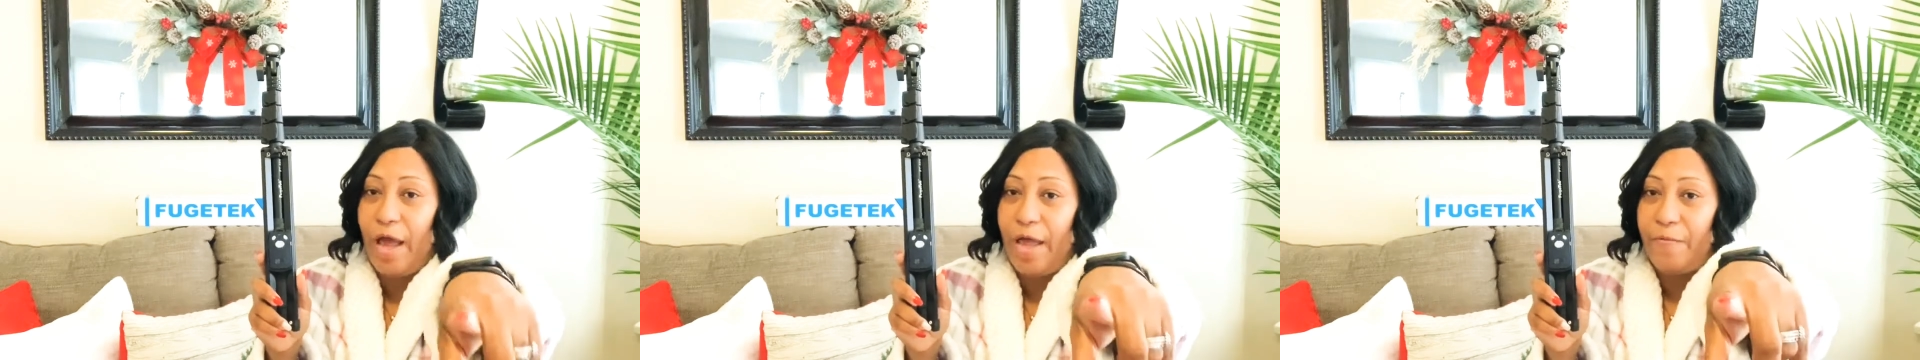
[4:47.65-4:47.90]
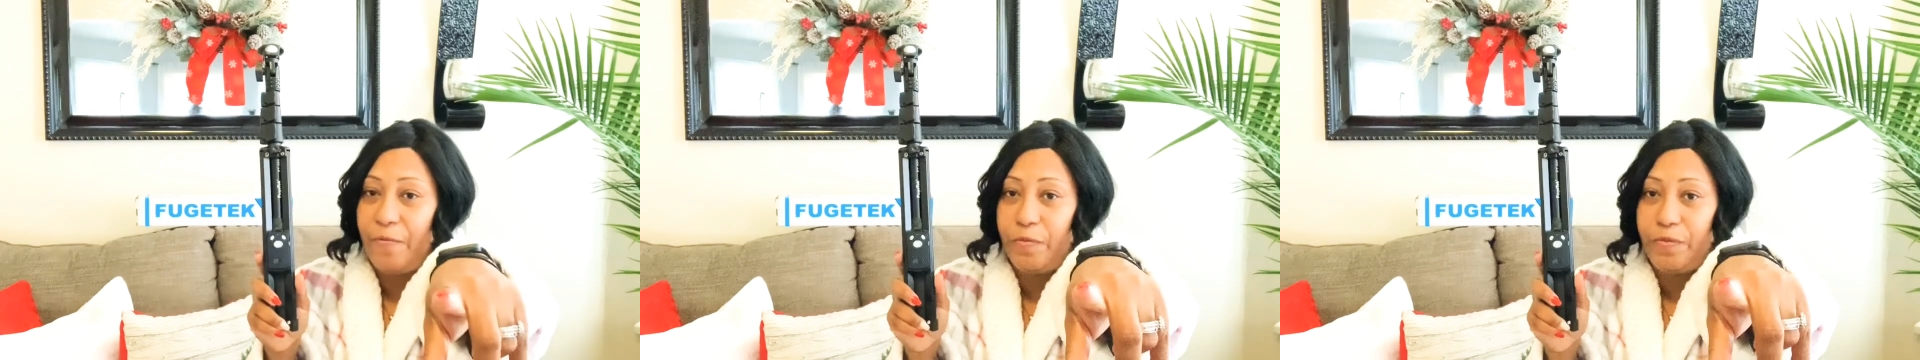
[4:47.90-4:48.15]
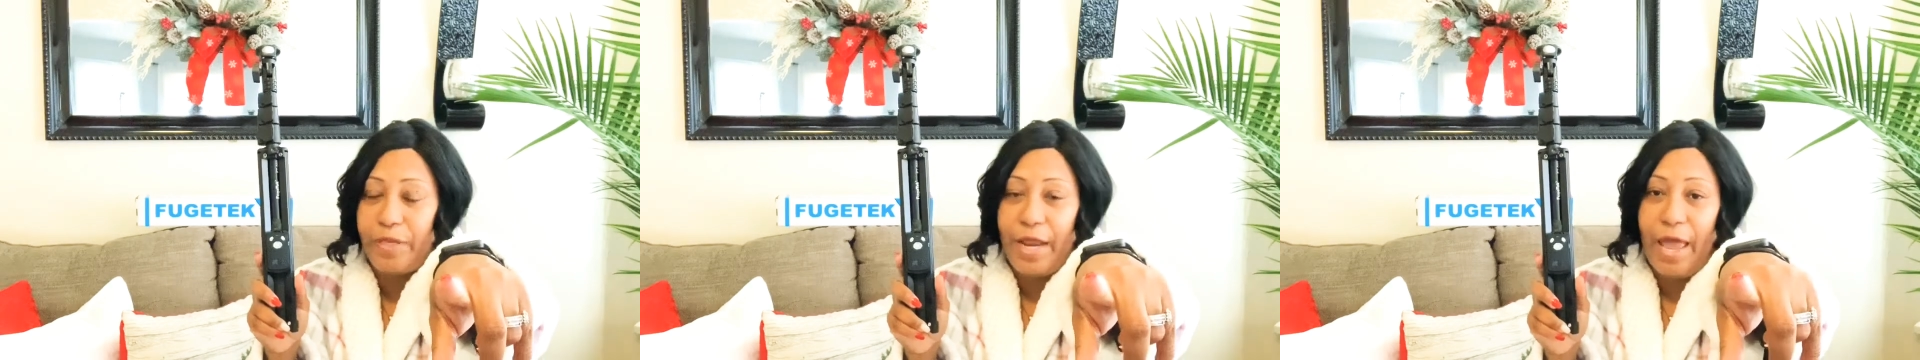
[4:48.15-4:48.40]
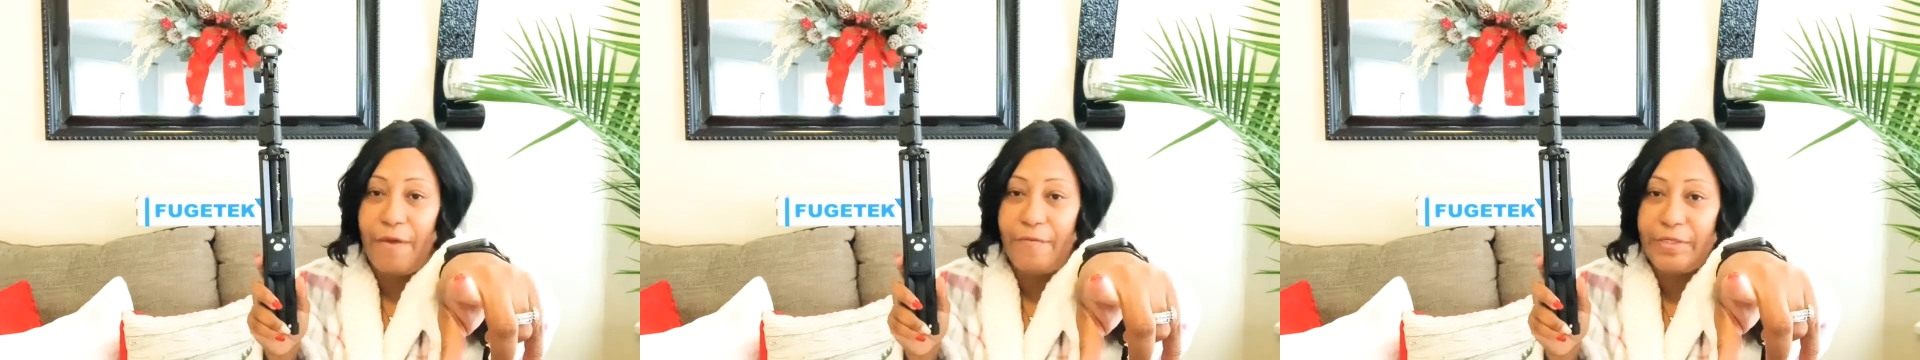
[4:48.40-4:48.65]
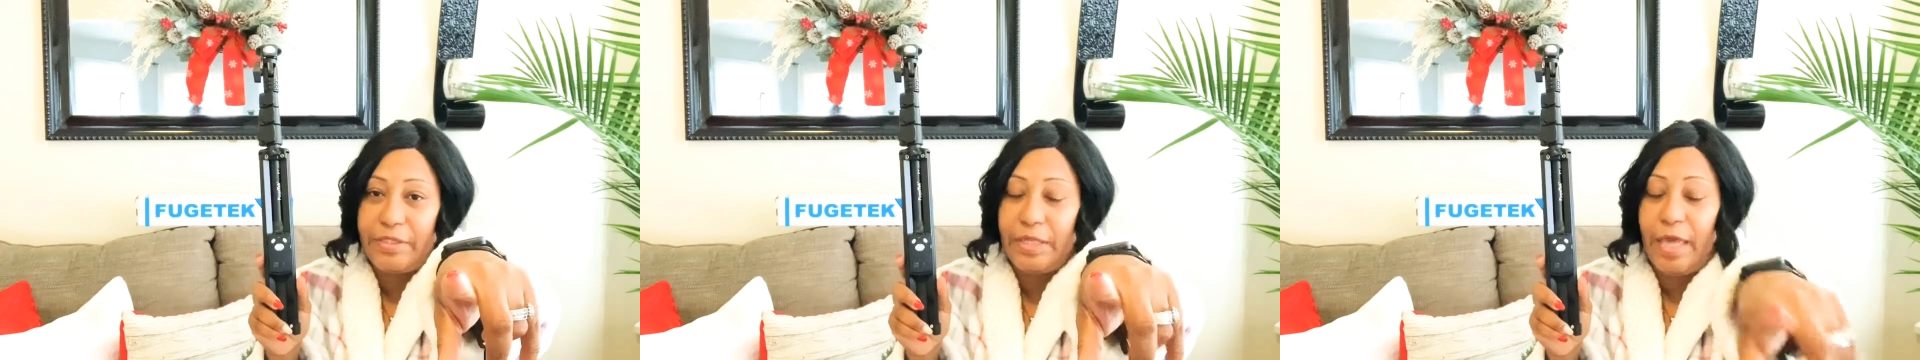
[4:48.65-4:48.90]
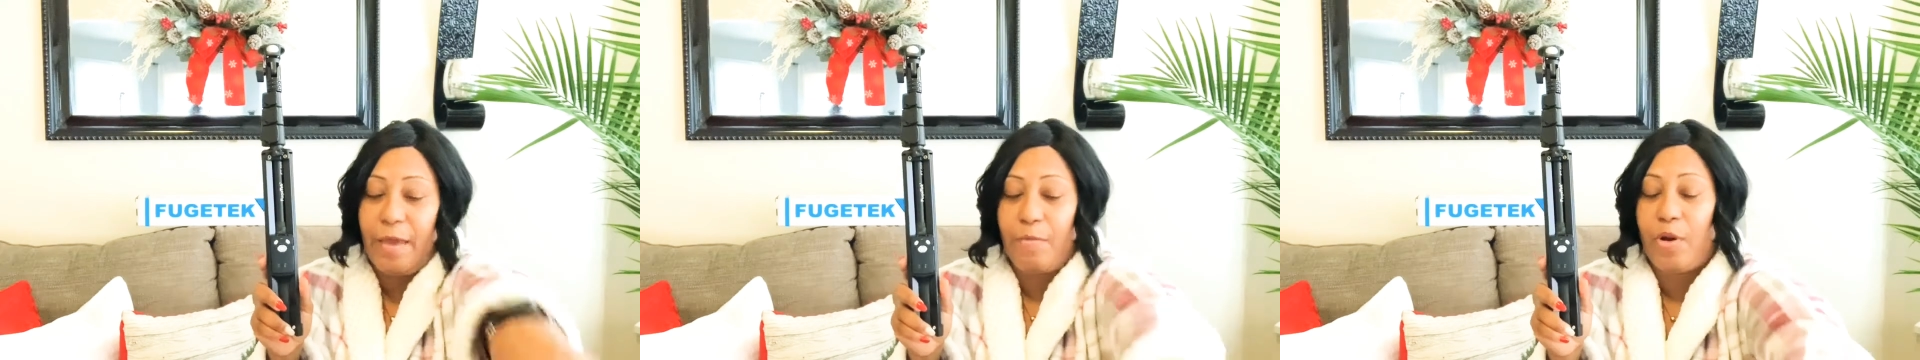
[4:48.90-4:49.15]
iPhone that I have as a
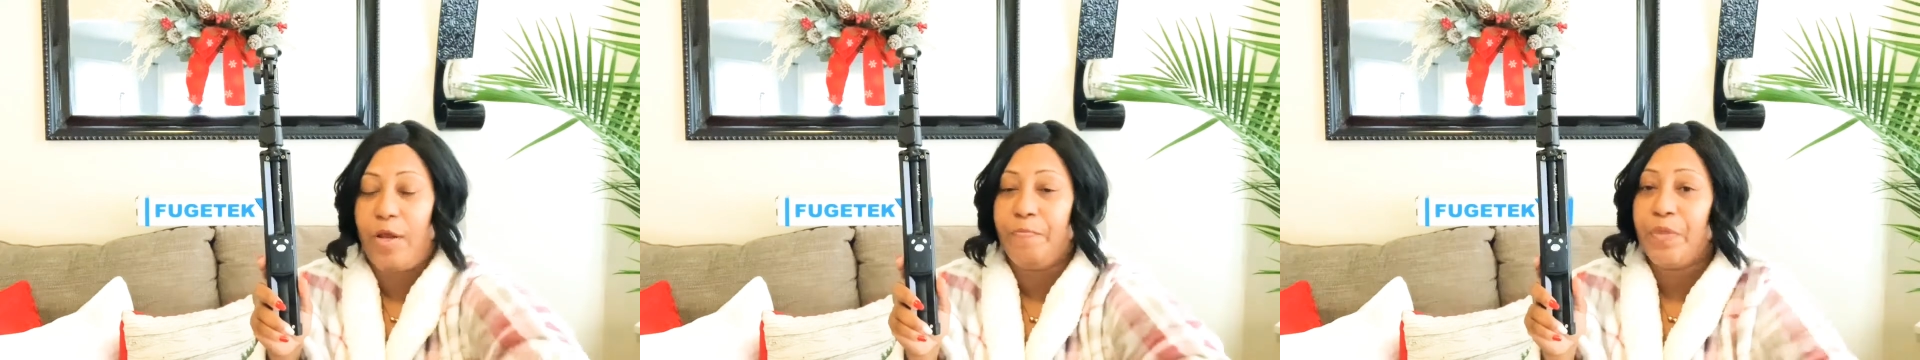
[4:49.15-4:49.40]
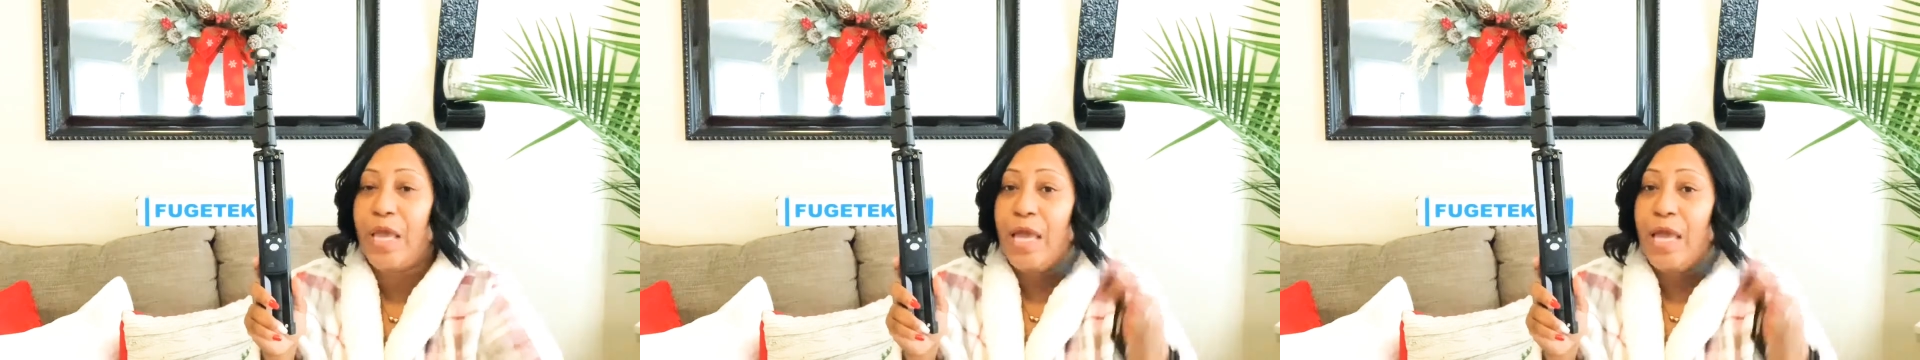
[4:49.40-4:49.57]
camera.